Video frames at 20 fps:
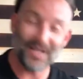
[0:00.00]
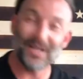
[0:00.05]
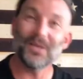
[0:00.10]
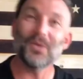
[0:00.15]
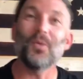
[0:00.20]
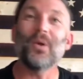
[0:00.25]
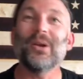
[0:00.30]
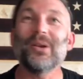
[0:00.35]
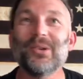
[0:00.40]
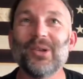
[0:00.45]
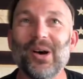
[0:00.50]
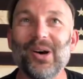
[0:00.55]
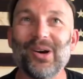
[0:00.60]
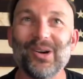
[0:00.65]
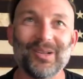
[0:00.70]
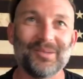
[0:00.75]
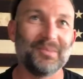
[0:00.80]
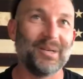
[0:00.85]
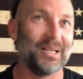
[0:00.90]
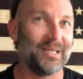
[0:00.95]
Weird
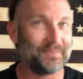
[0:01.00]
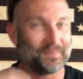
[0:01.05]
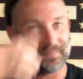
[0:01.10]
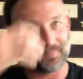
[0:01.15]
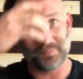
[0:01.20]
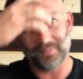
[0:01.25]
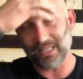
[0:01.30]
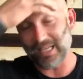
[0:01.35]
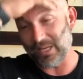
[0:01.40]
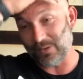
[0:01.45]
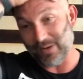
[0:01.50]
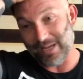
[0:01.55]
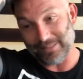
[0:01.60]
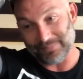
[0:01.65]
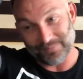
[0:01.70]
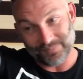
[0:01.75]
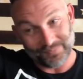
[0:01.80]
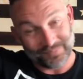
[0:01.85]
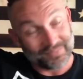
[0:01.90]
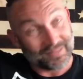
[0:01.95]
dog, but anyway.
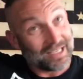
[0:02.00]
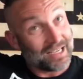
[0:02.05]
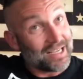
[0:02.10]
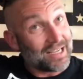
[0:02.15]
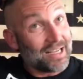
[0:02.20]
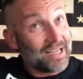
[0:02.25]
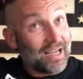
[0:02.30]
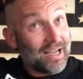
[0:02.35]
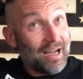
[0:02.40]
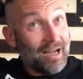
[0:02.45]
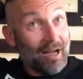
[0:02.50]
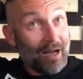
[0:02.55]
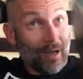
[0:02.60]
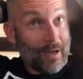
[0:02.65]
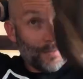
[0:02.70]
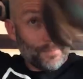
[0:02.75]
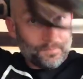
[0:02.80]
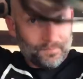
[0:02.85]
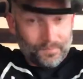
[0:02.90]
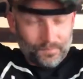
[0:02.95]

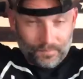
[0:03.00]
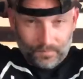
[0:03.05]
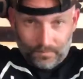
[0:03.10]
No.